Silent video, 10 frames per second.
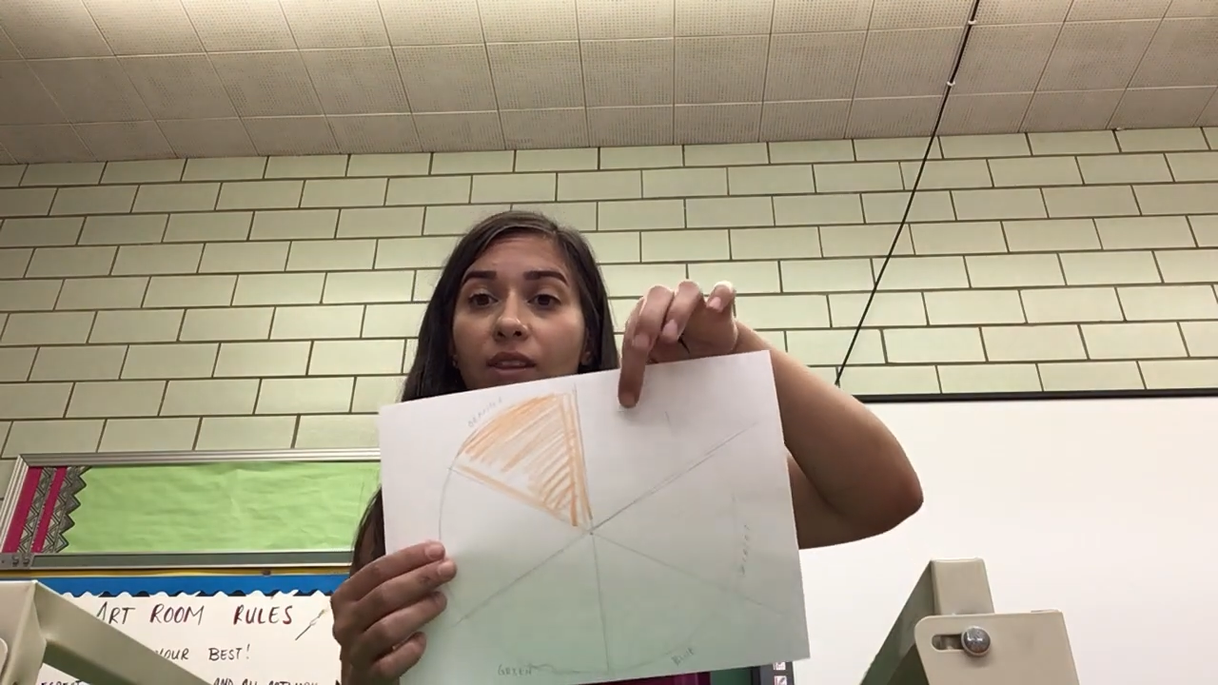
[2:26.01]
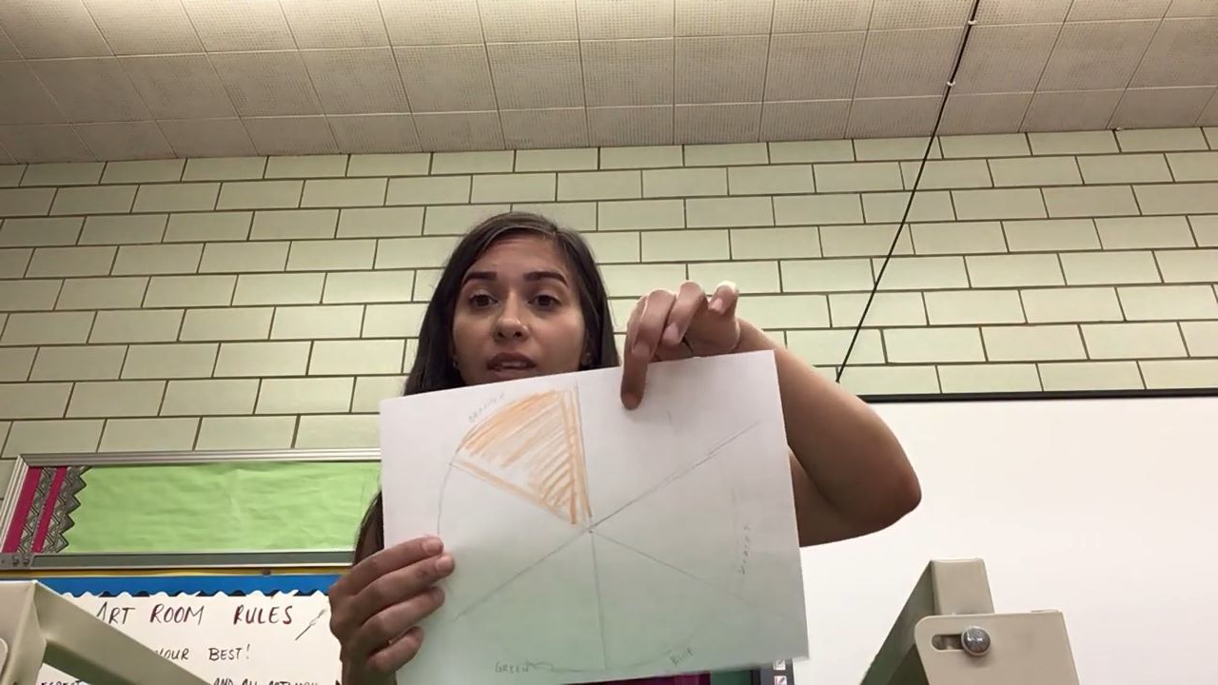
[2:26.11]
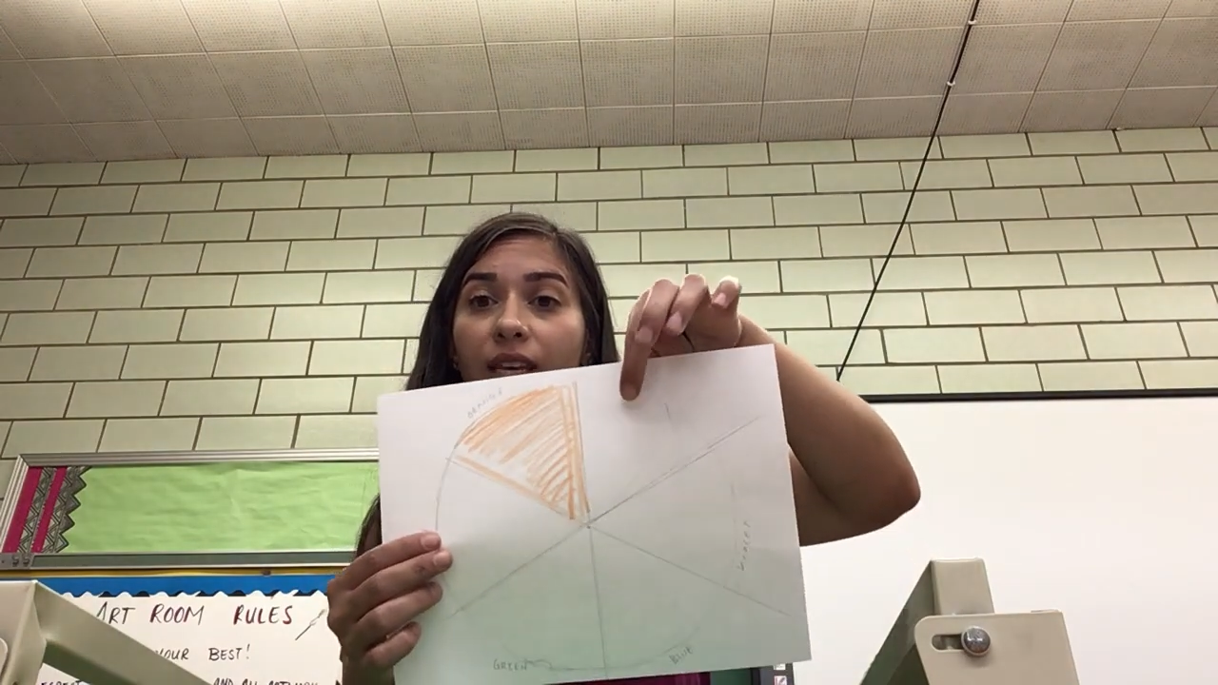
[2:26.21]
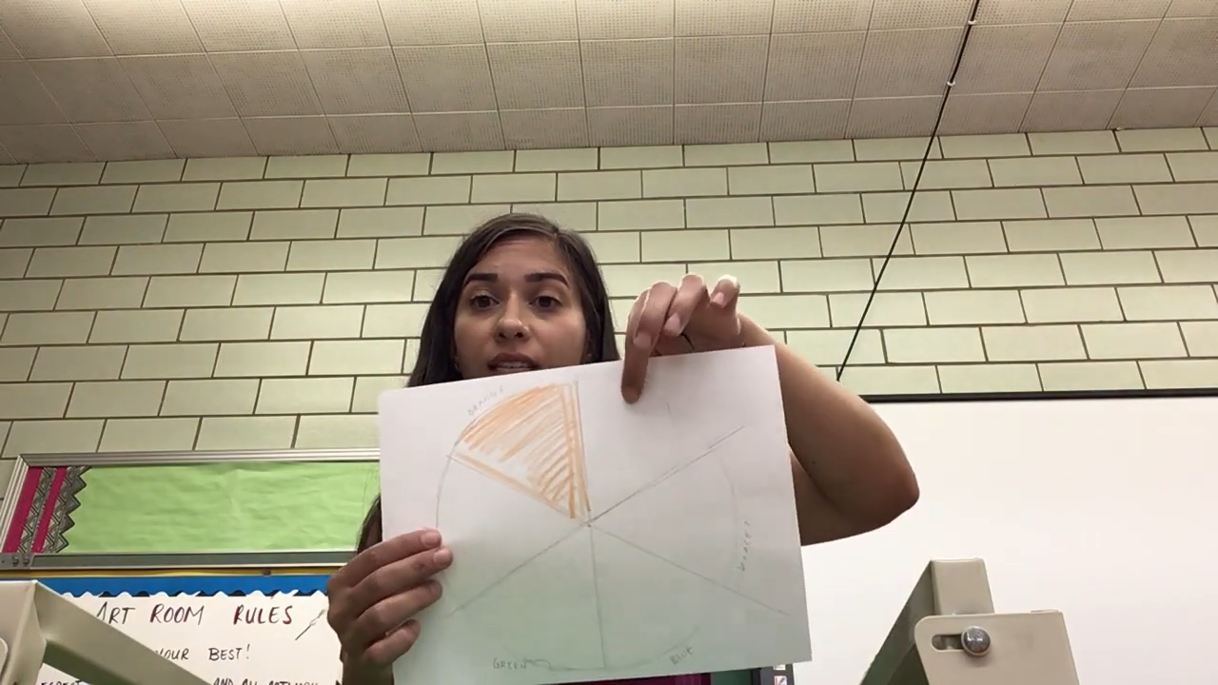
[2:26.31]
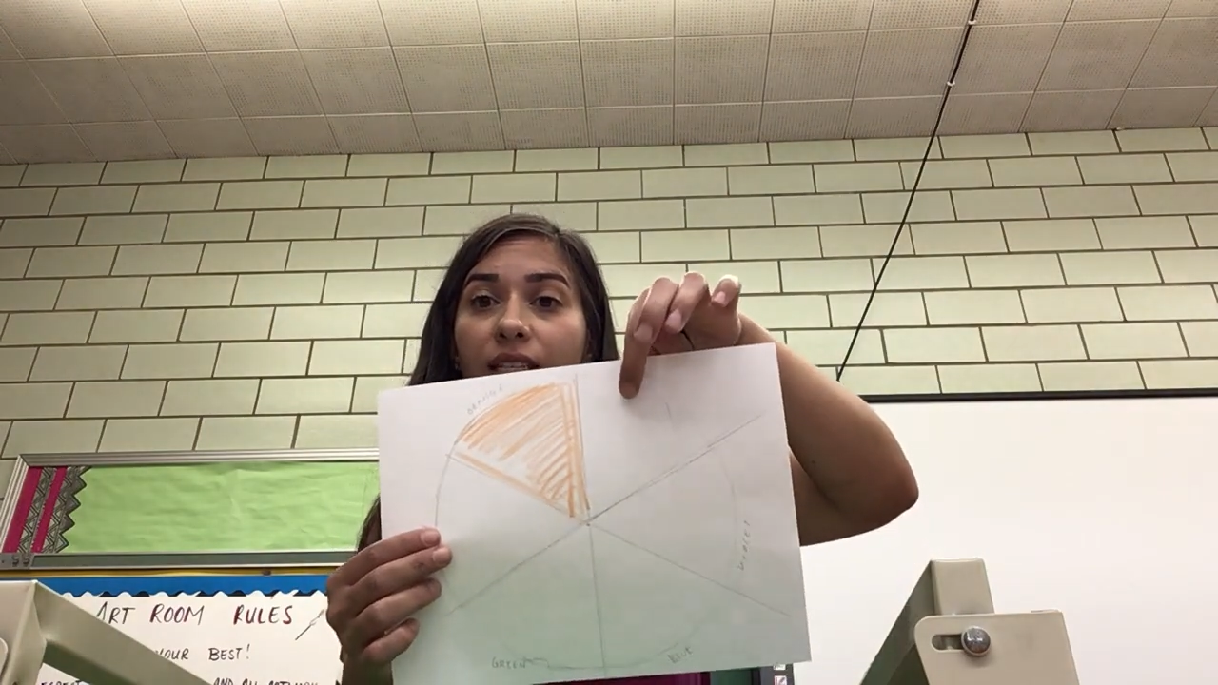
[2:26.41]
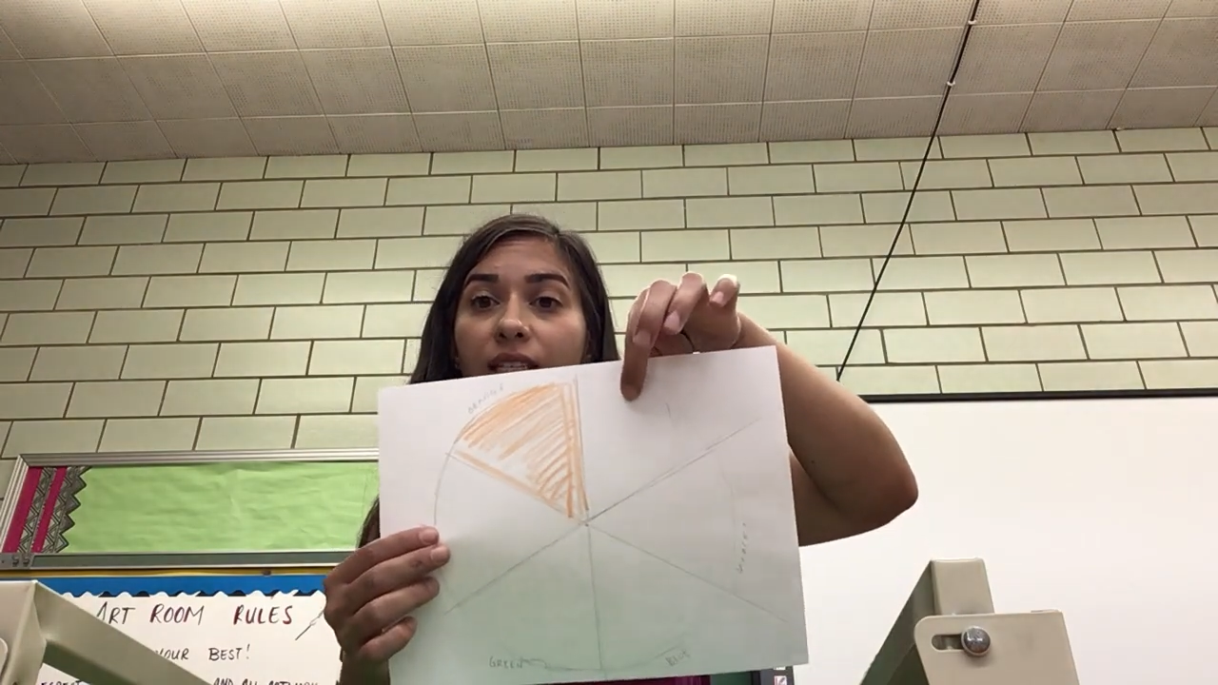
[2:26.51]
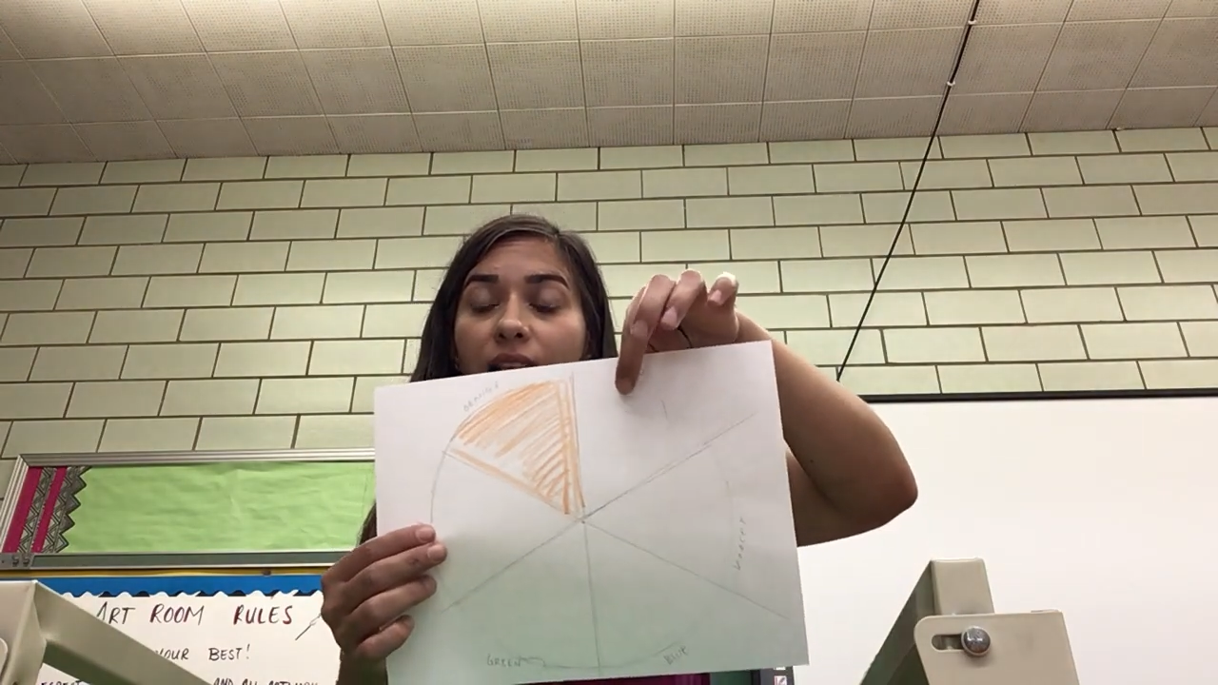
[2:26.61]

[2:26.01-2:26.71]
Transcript: this